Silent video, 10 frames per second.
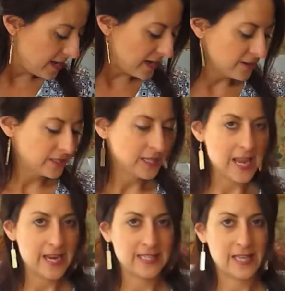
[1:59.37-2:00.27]
Here's the
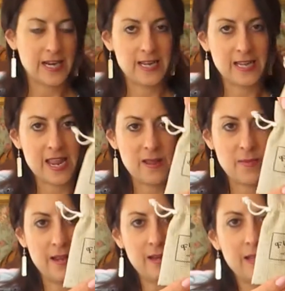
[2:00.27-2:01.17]
case that it came
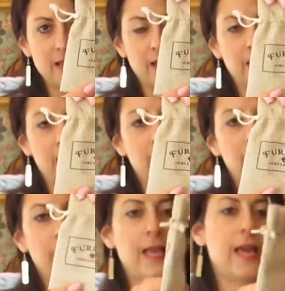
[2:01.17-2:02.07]
in,
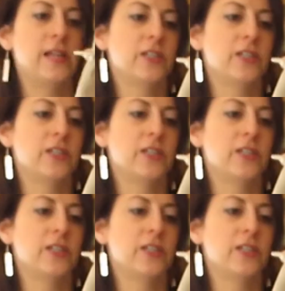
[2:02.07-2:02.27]
and